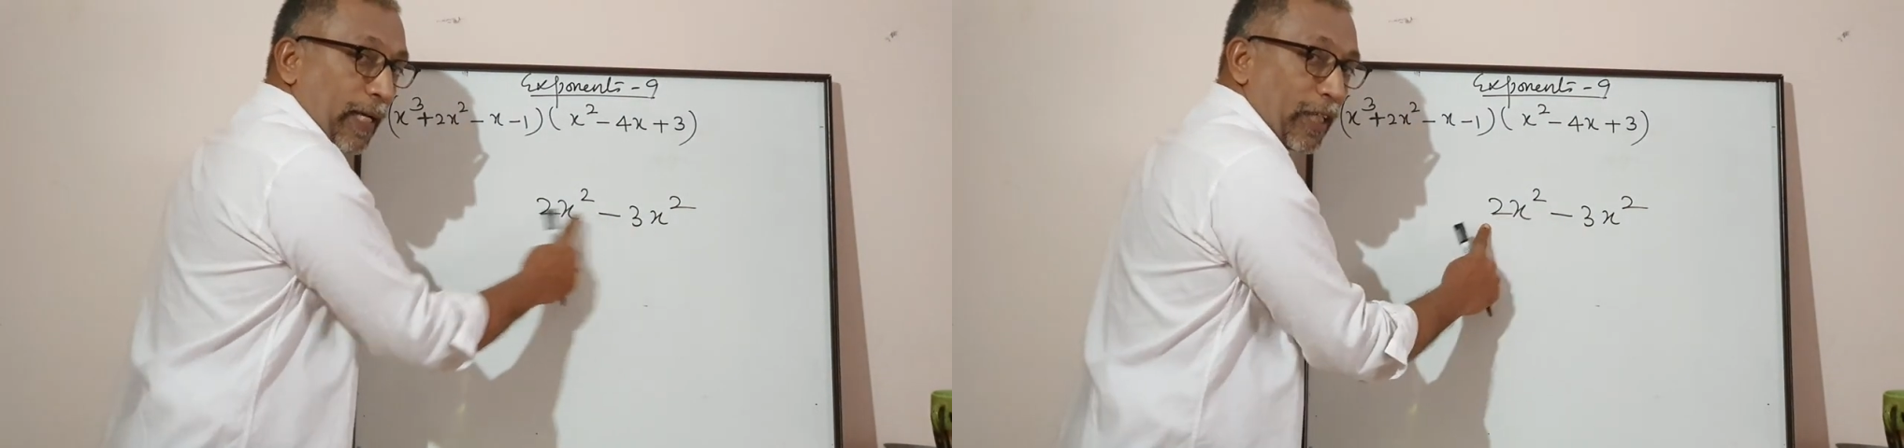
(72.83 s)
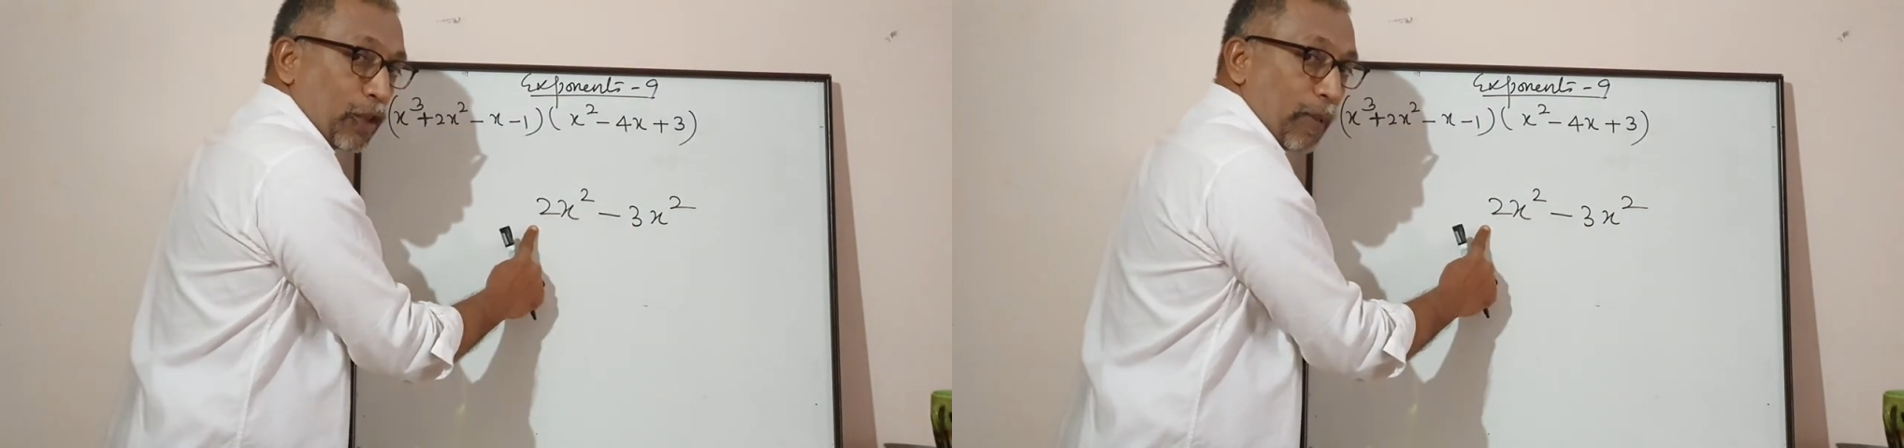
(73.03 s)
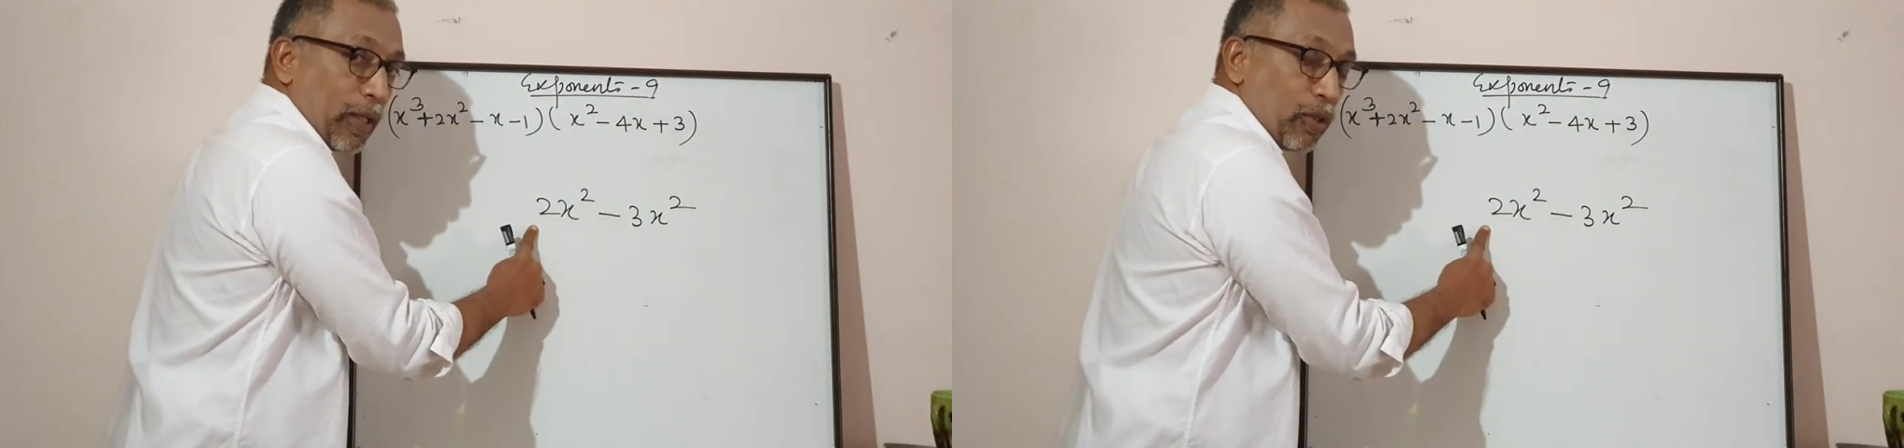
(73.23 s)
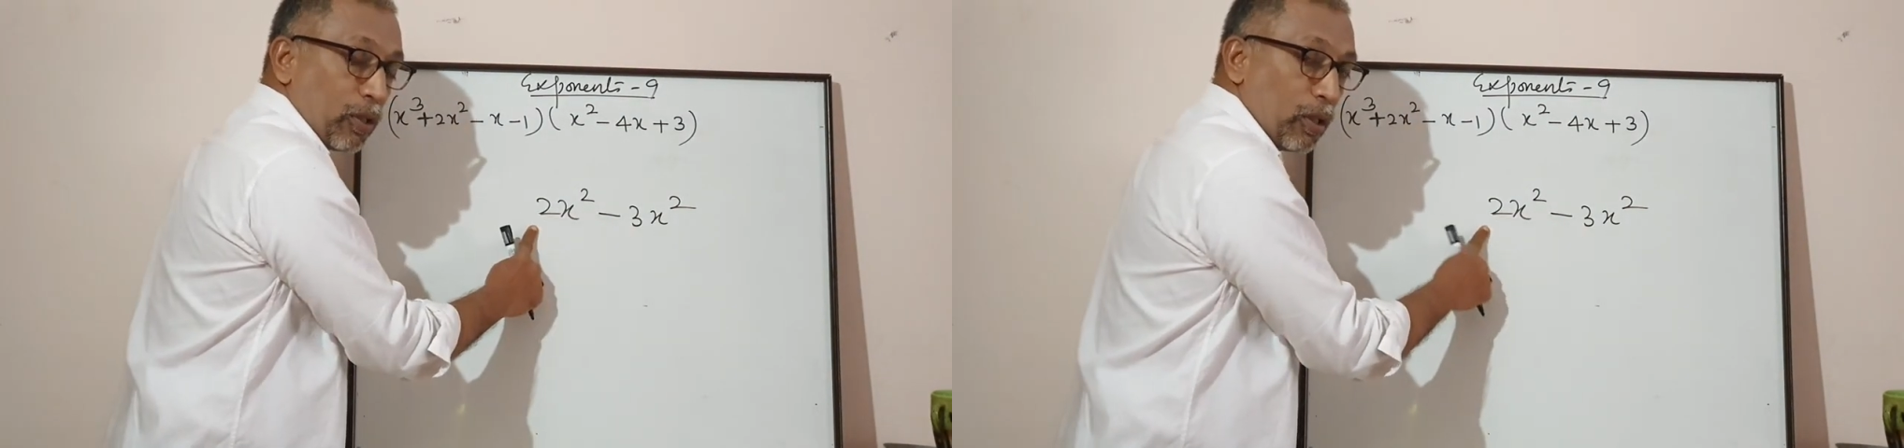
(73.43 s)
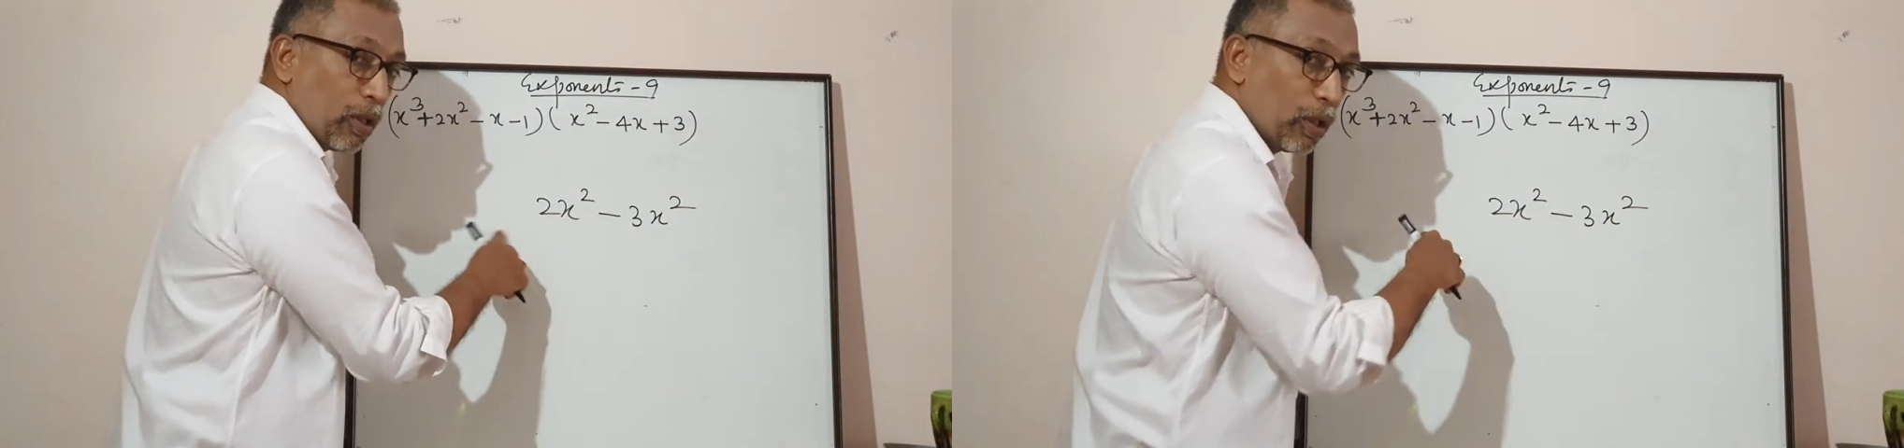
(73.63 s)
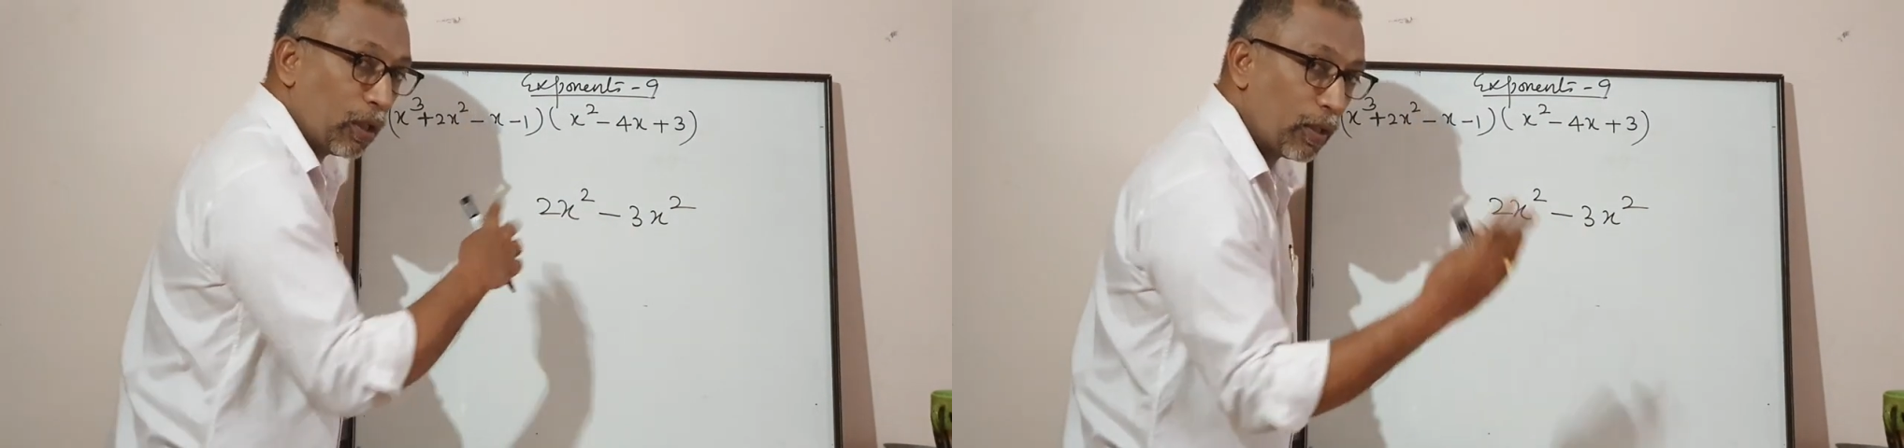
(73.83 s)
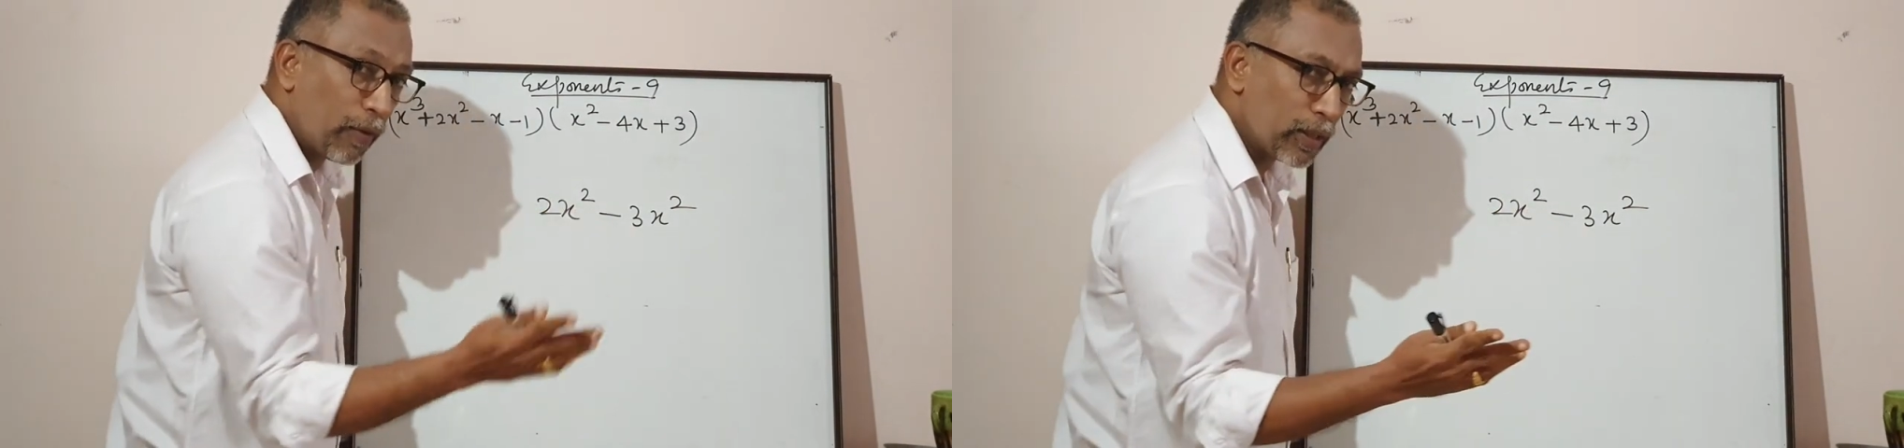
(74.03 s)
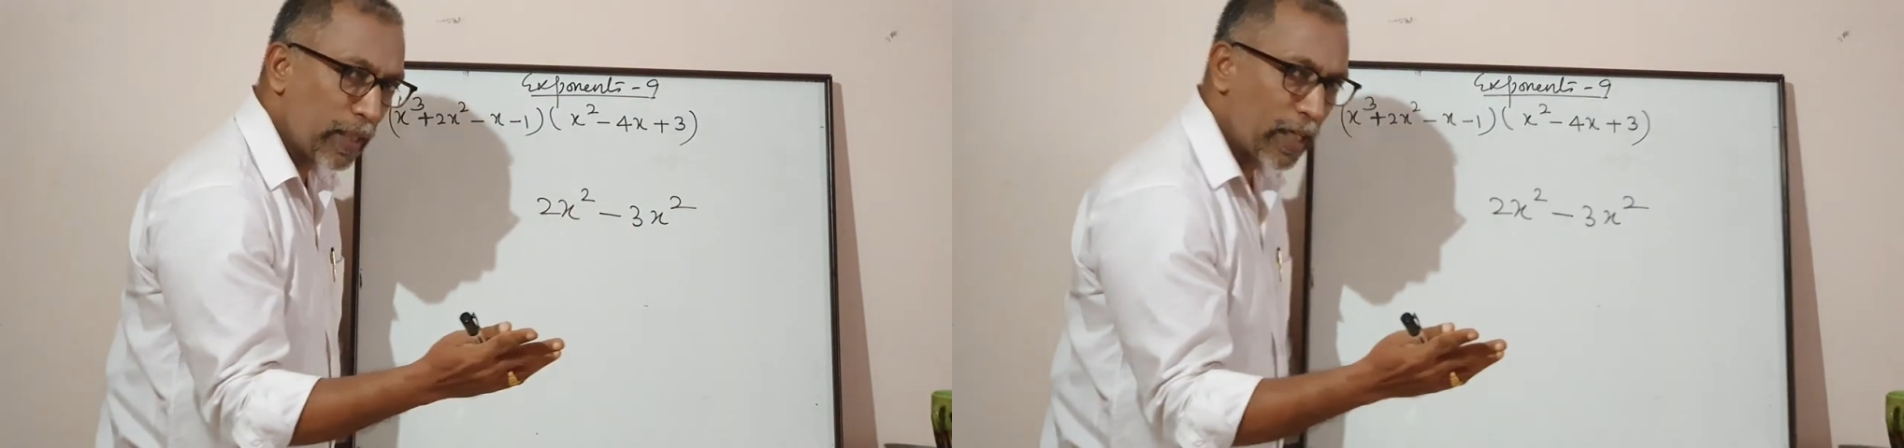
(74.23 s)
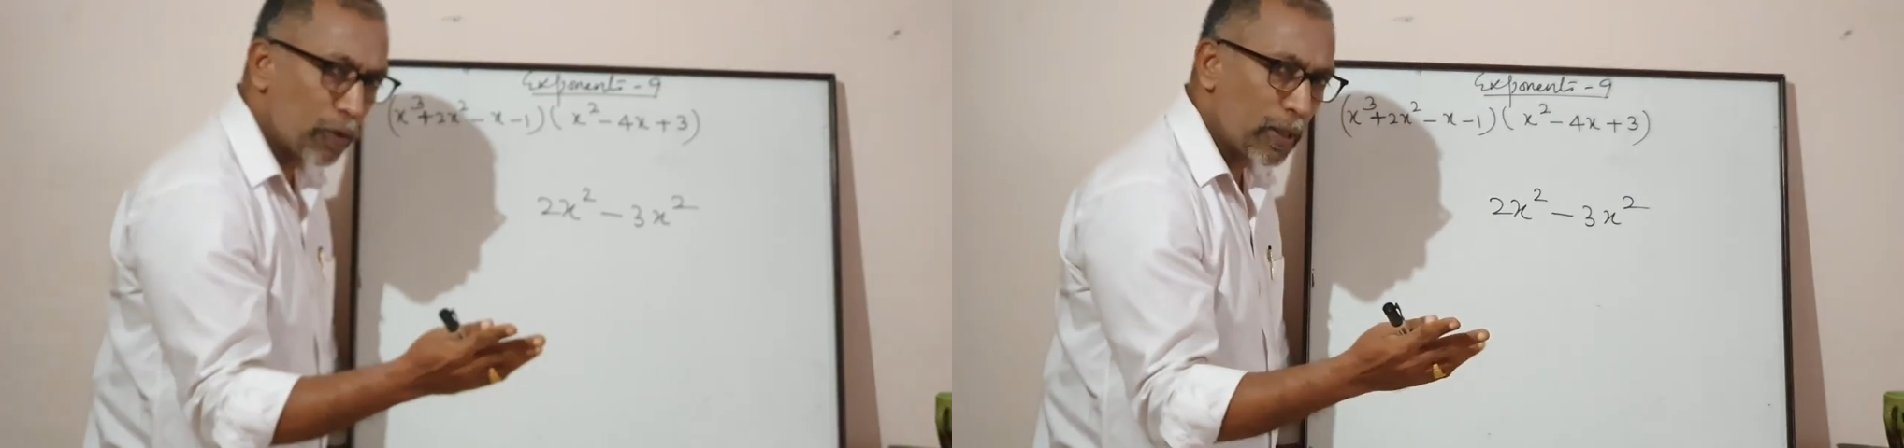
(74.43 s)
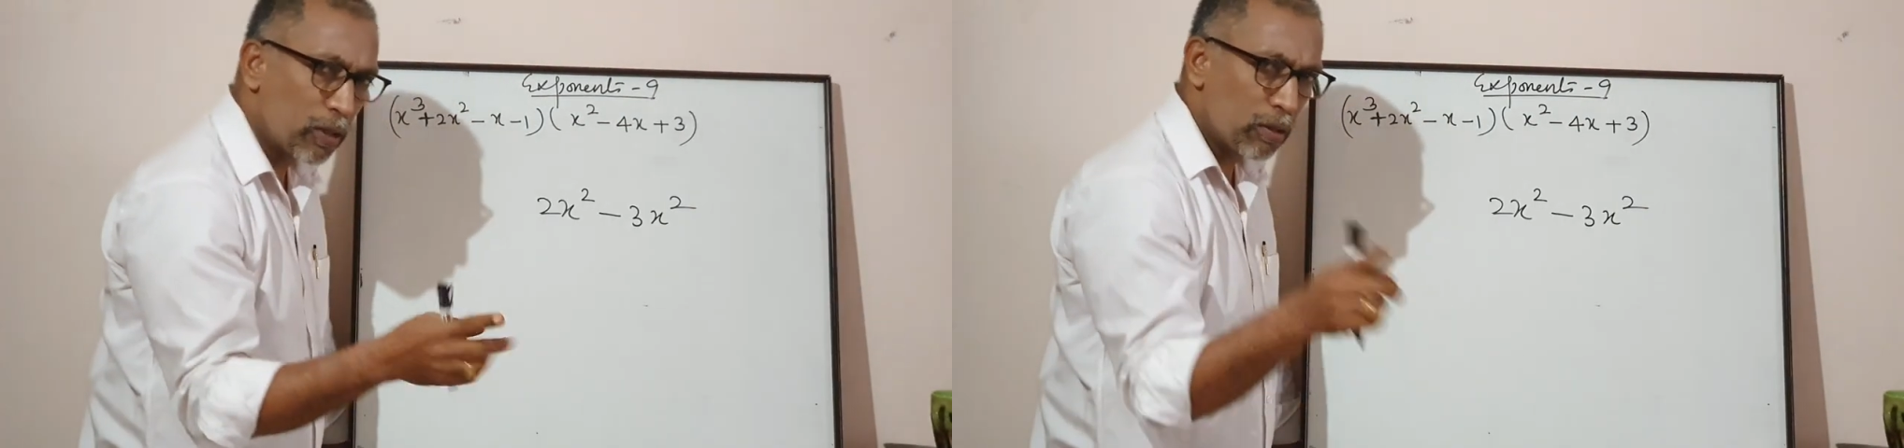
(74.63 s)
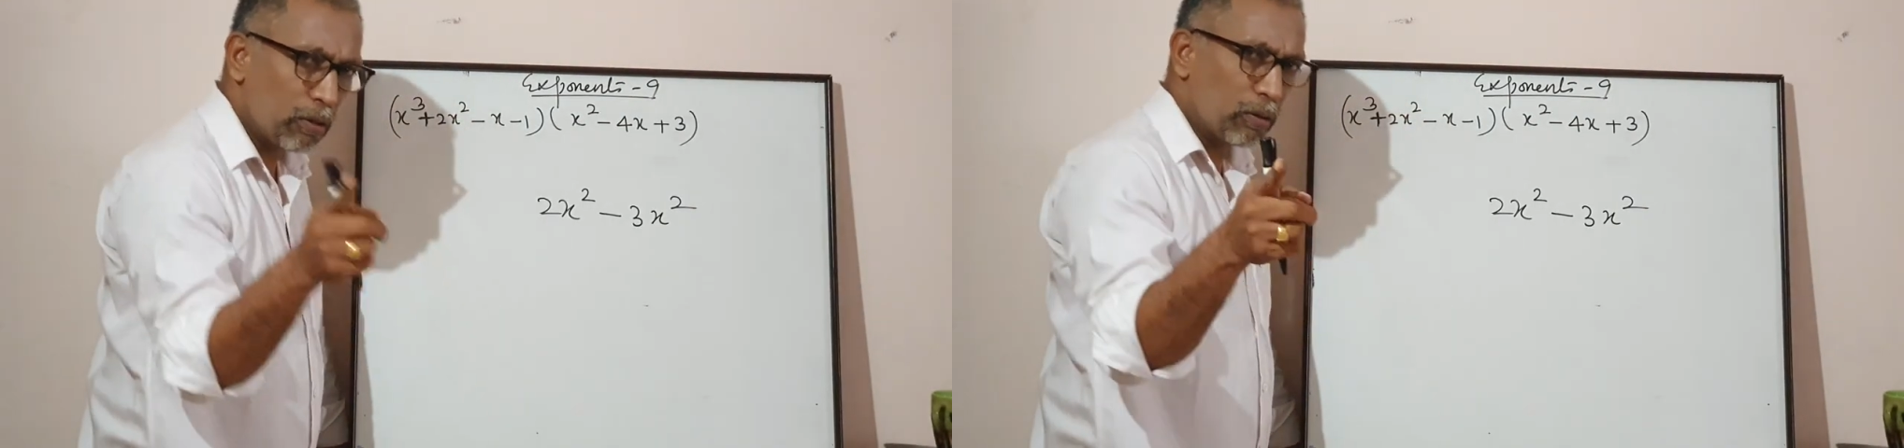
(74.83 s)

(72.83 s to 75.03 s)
signs means? Different signs means?